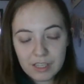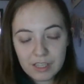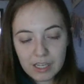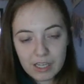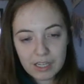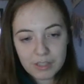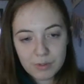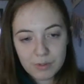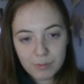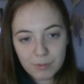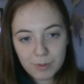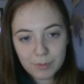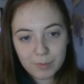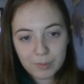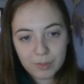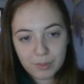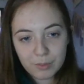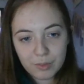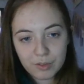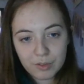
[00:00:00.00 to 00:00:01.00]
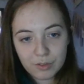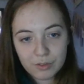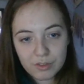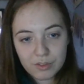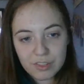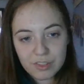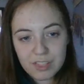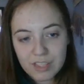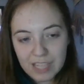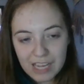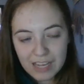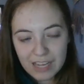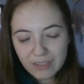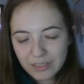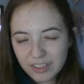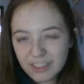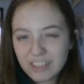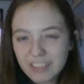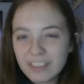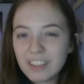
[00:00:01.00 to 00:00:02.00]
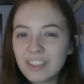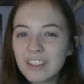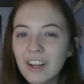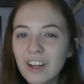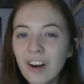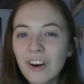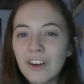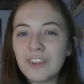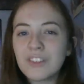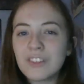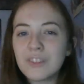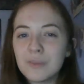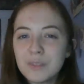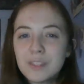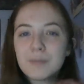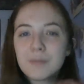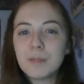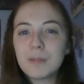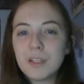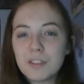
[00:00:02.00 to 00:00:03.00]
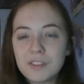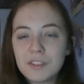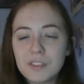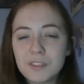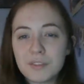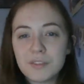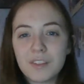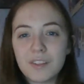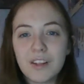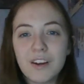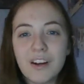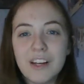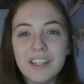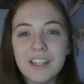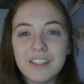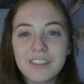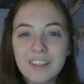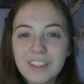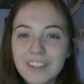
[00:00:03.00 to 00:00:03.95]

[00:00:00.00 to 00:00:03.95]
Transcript: But we're also just in the house and in the garden with the butterflies.